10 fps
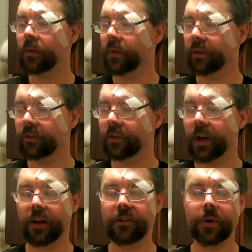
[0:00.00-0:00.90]
was
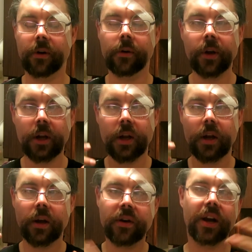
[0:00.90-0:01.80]
because uh, we were
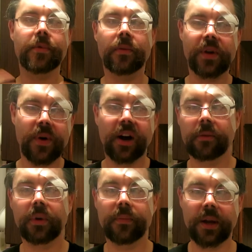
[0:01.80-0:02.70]
talking about me
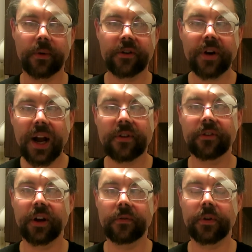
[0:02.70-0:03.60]
possibly being able to drive and
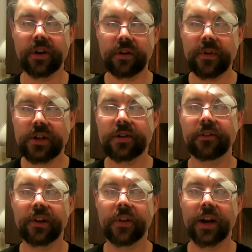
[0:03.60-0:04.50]
stuff with the new vision and
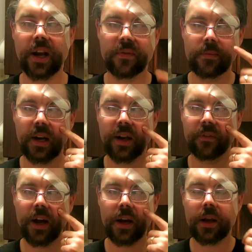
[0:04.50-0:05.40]
stuff that I have in my
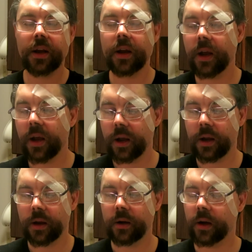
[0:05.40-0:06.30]
left eye.
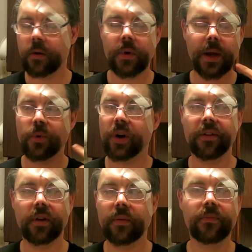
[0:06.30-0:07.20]
I don't know why I
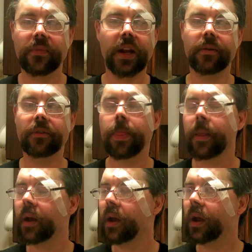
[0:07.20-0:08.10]
point to it. Anyway,
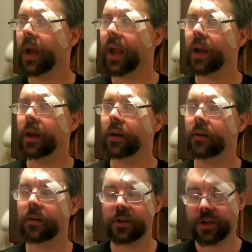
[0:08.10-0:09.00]

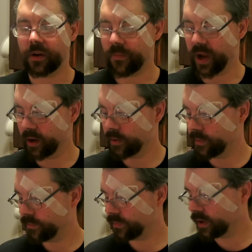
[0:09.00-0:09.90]
and she took a pen
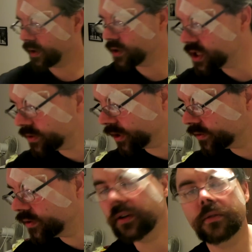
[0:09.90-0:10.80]
and she
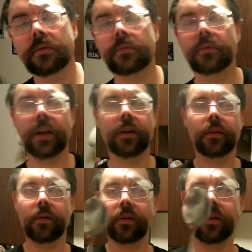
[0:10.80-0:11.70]
went, you know, like
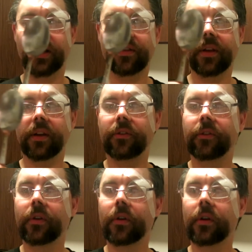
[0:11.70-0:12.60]
like this